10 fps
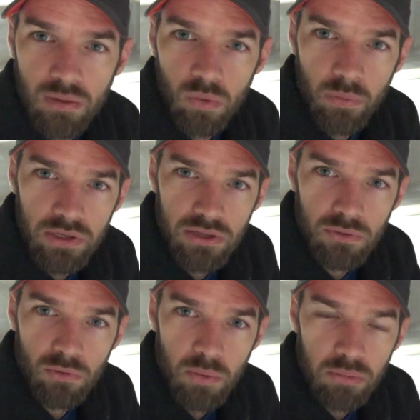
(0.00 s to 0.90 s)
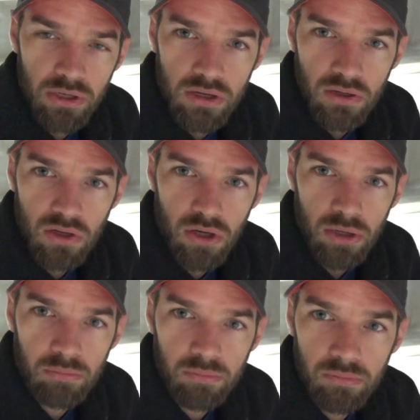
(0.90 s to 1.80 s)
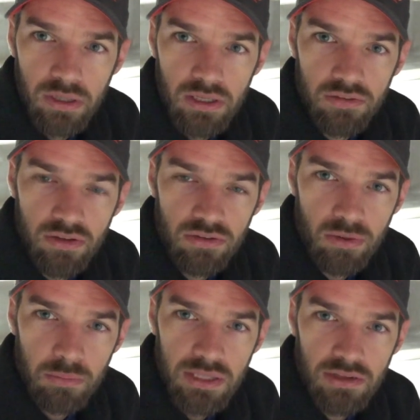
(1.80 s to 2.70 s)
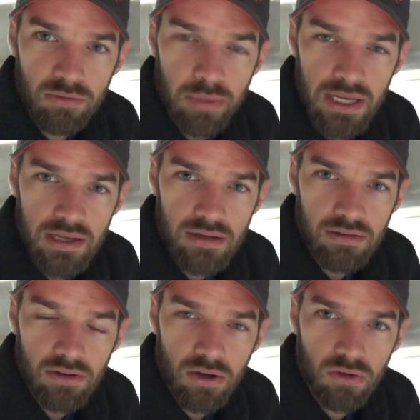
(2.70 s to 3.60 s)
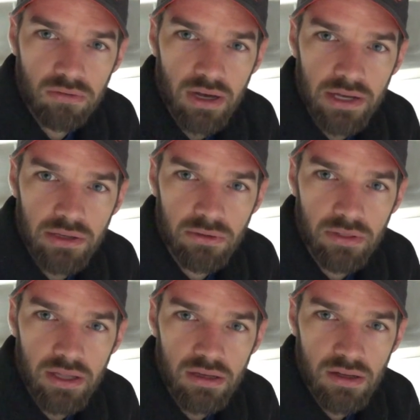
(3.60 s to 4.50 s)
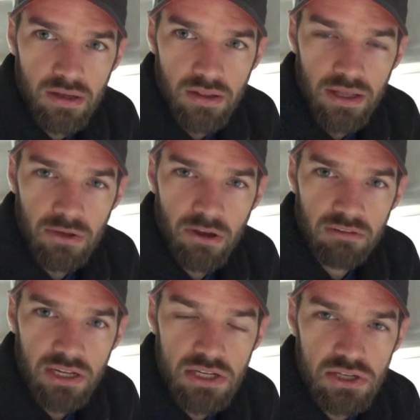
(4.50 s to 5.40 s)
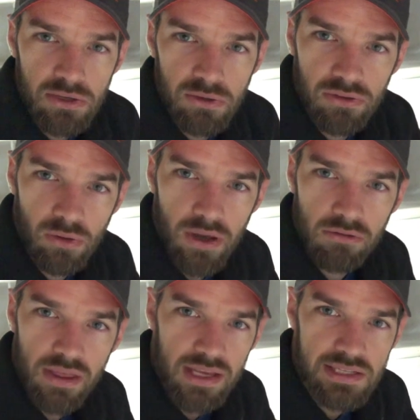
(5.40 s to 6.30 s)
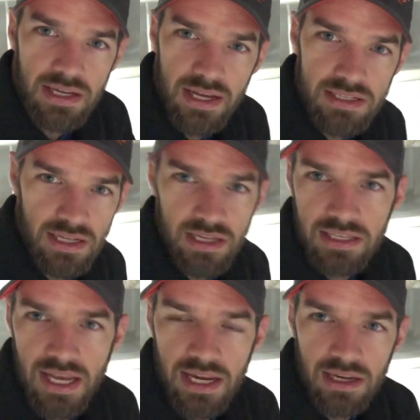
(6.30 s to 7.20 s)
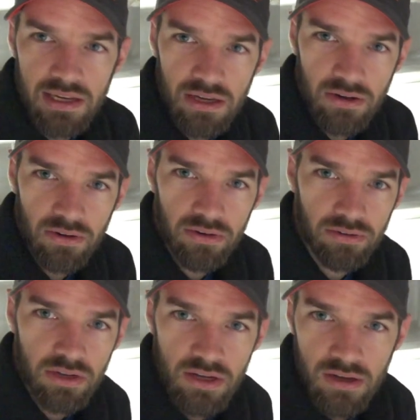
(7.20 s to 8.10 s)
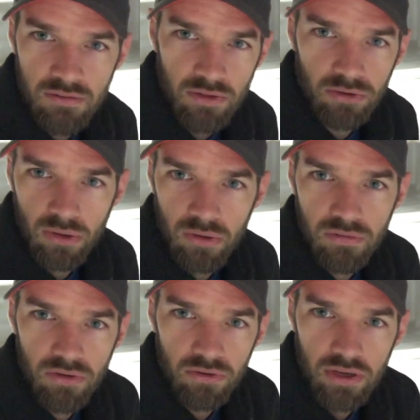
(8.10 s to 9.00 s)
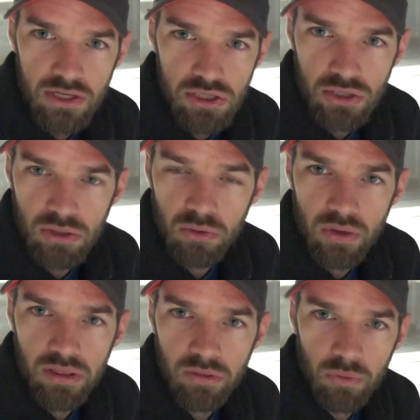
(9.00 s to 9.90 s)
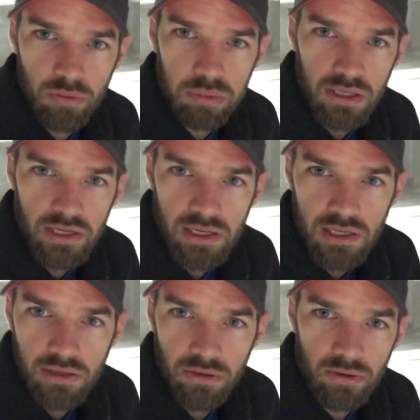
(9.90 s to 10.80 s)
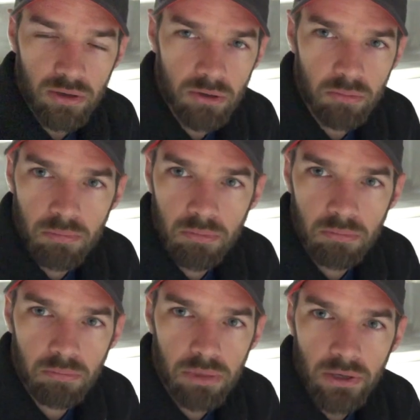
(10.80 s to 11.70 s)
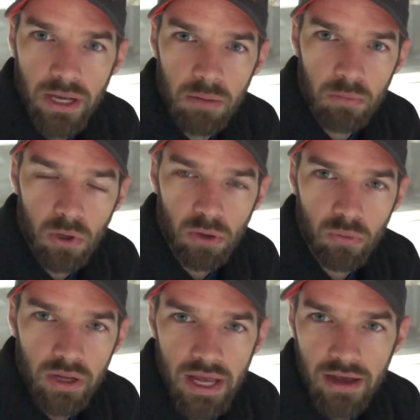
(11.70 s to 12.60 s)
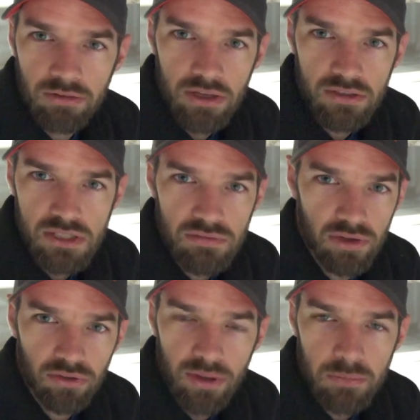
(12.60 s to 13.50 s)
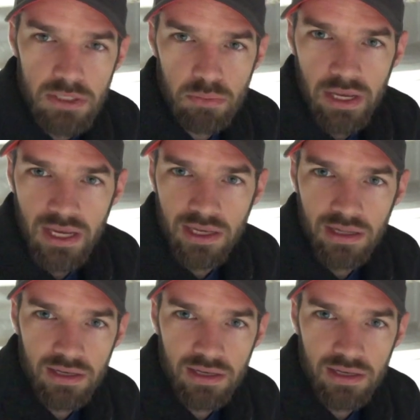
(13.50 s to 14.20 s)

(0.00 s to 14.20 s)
what we do is we put an alarm system in this pan to notify you that you have an issue. And so everything's nice and contained in here. If there's an issue with plugging or burnout motor, what have you, it just fills up this pan,